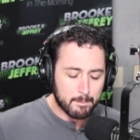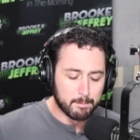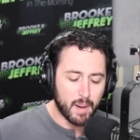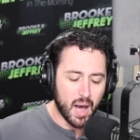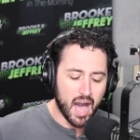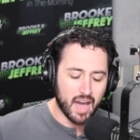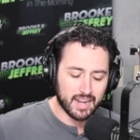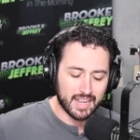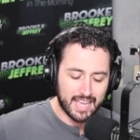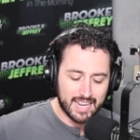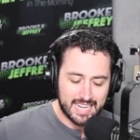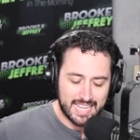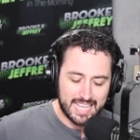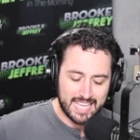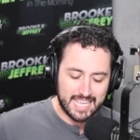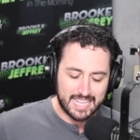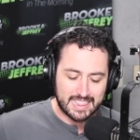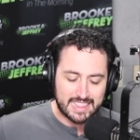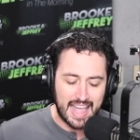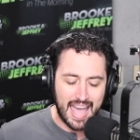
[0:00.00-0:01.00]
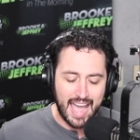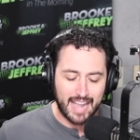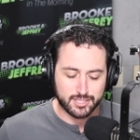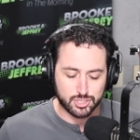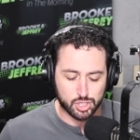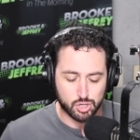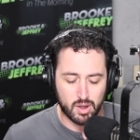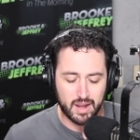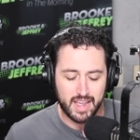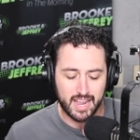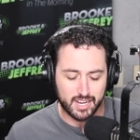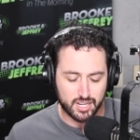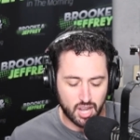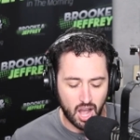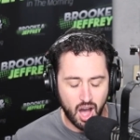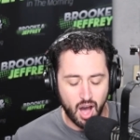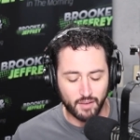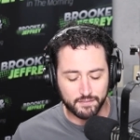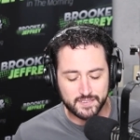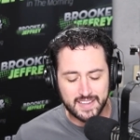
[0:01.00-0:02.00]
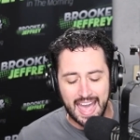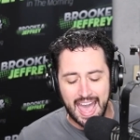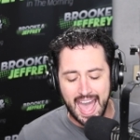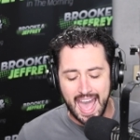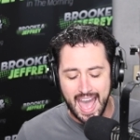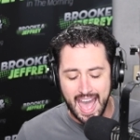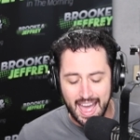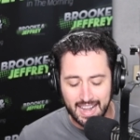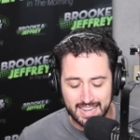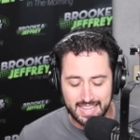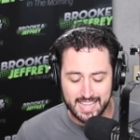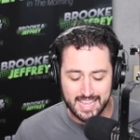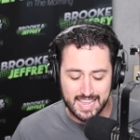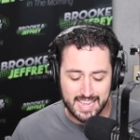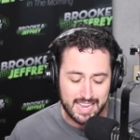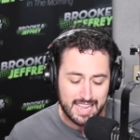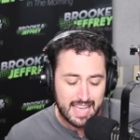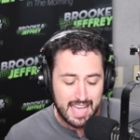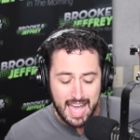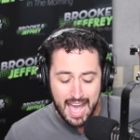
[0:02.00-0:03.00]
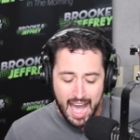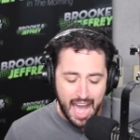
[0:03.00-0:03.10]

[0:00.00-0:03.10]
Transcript: Bought an electric golf caddy